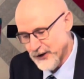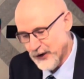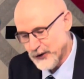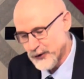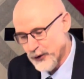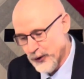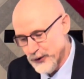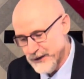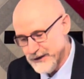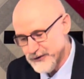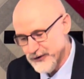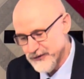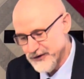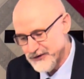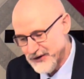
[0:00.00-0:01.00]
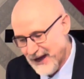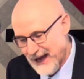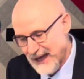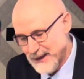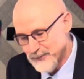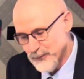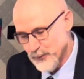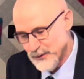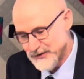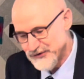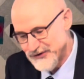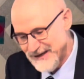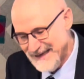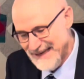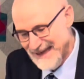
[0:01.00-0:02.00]
according to the time
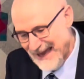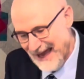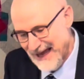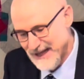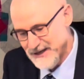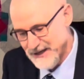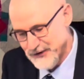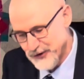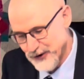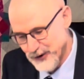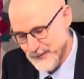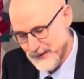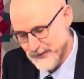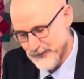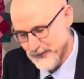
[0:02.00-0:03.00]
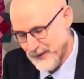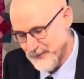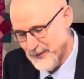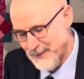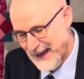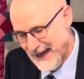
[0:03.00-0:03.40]
which he had determined from the